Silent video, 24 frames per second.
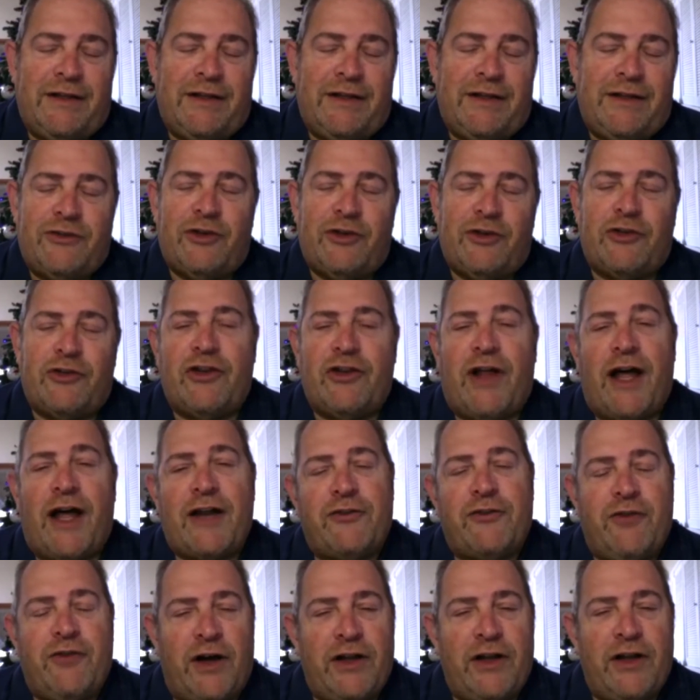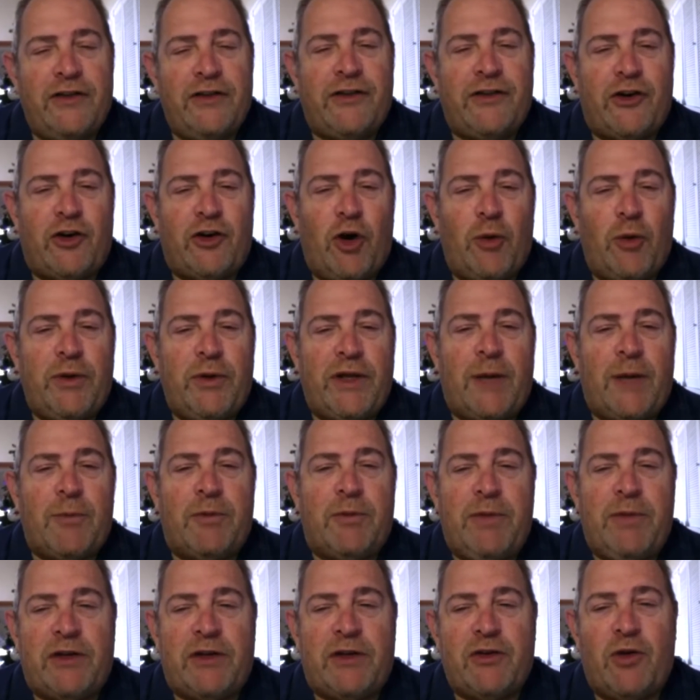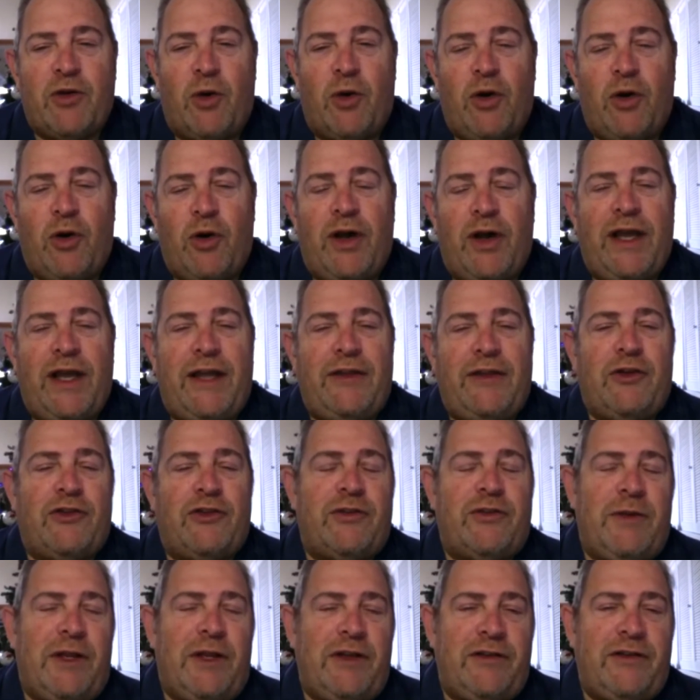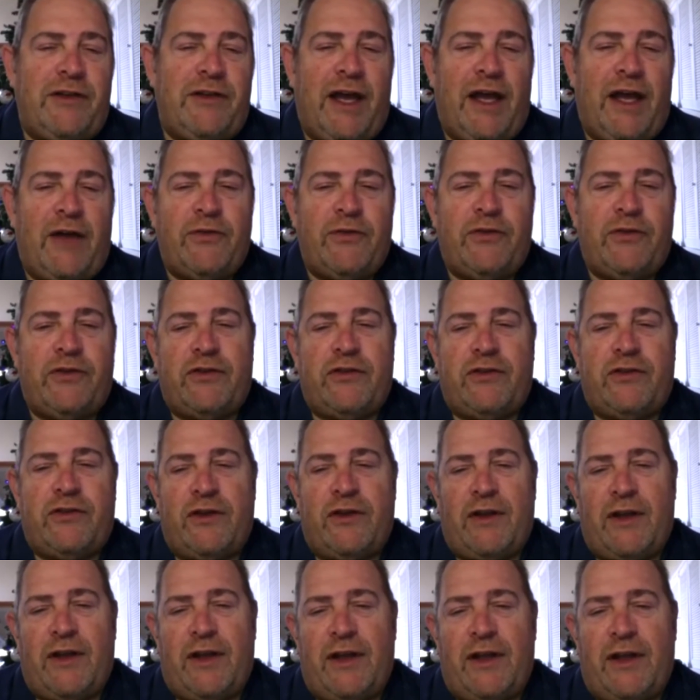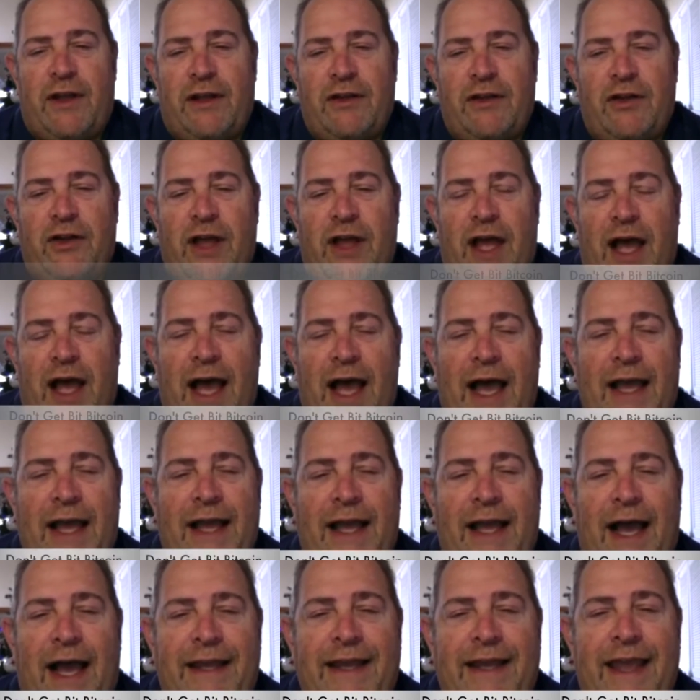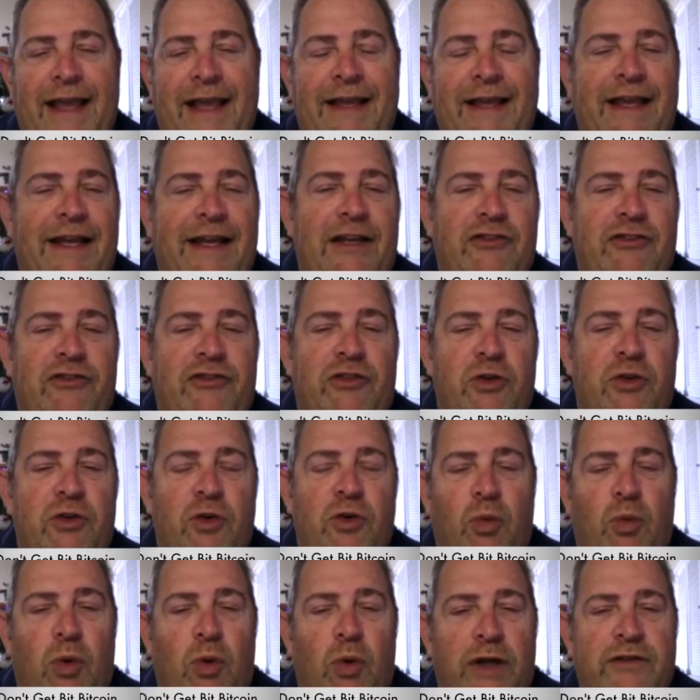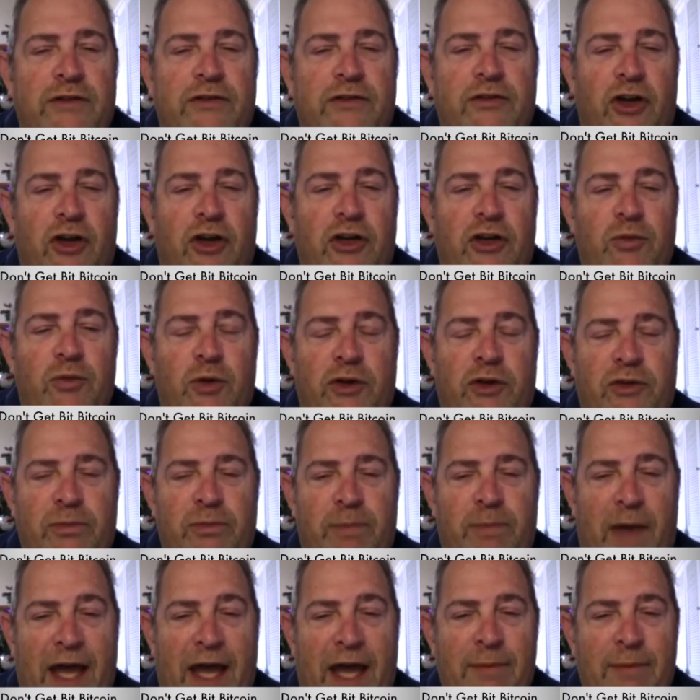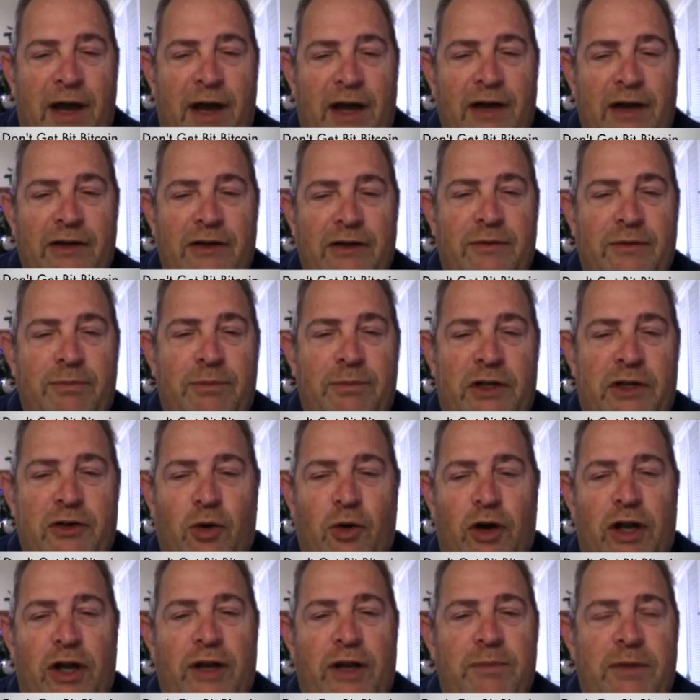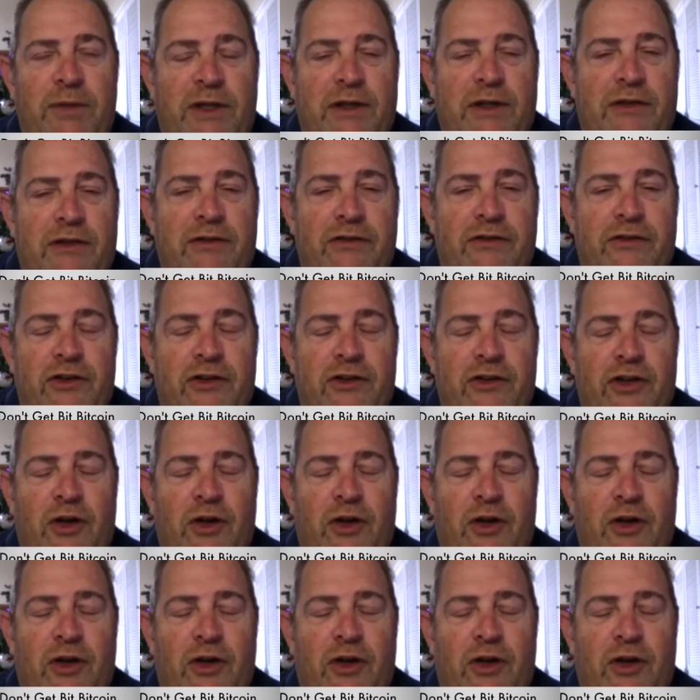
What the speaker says: There's a lot of funds that are opening up with Bitcoin. There's some ETFs. Look, I can't get into what's good and what's bad about Bitcoin because,